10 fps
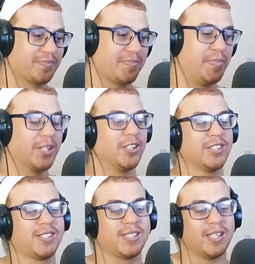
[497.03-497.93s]

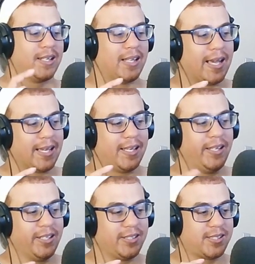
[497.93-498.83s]
Because, like,
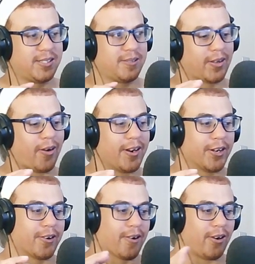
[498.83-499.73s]
he's got a
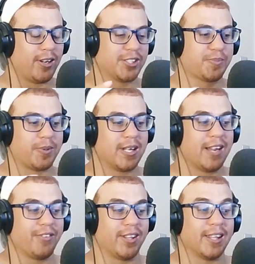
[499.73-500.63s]
grasp on
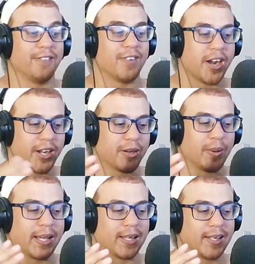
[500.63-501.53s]
everything very
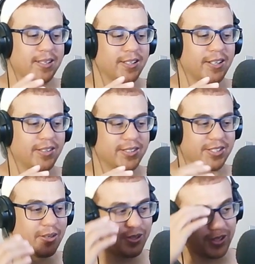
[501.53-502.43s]
quickly. You know, there's
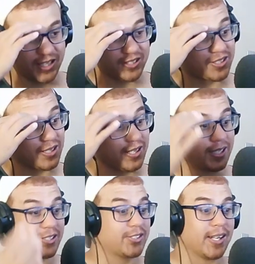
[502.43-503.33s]
no one who has to,
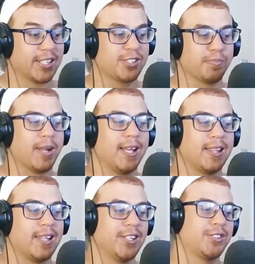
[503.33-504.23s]
like, try explain
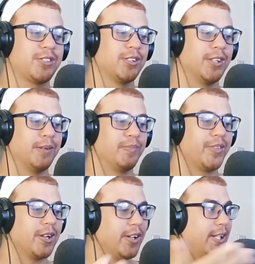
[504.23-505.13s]
things to him.
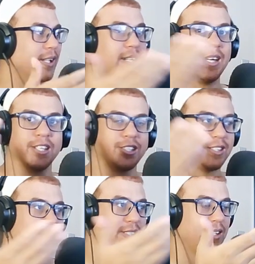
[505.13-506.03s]
You know, you can kind of
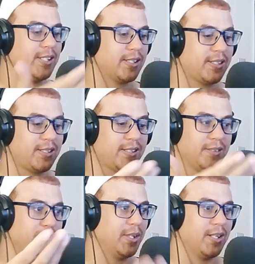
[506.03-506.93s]
just see it
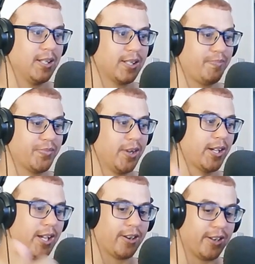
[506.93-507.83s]
and be like,
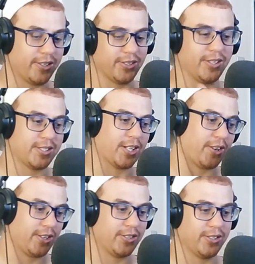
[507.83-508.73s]
okay, I gotta do this.
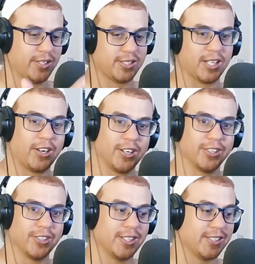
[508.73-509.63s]

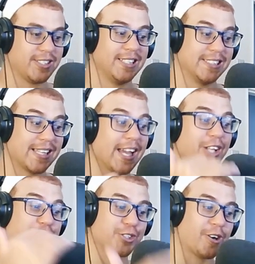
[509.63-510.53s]
And he's getting
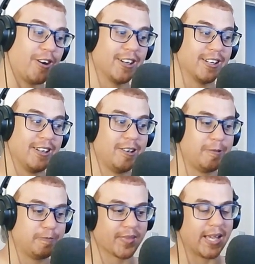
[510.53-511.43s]
stronger now.
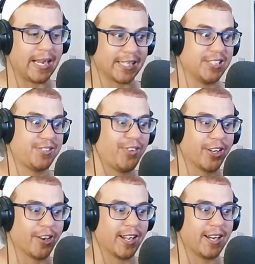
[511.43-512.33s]
And, like, he's
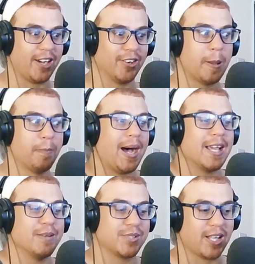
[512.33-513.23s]
figuring it out by
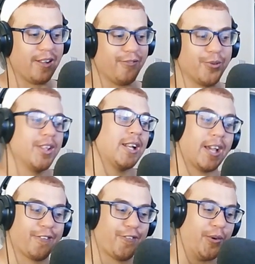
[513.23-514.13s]
himself within,
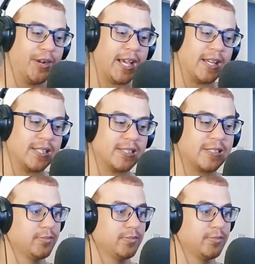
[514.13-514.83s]
like, 4 days.